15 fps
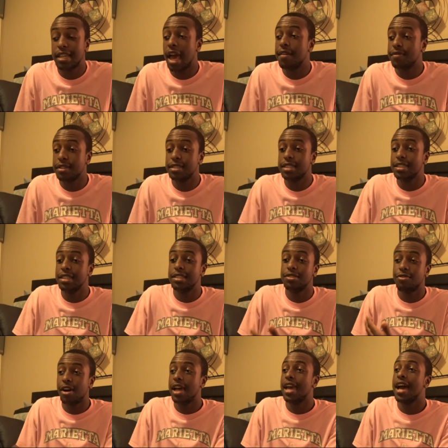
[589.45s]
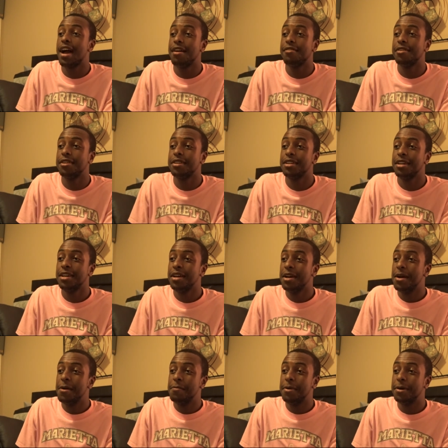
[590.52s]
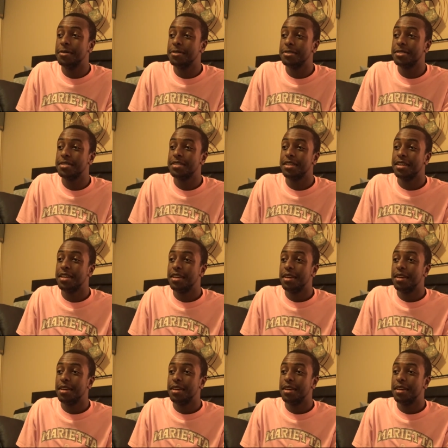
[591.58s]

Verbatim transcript: After seeing Dwight Howard post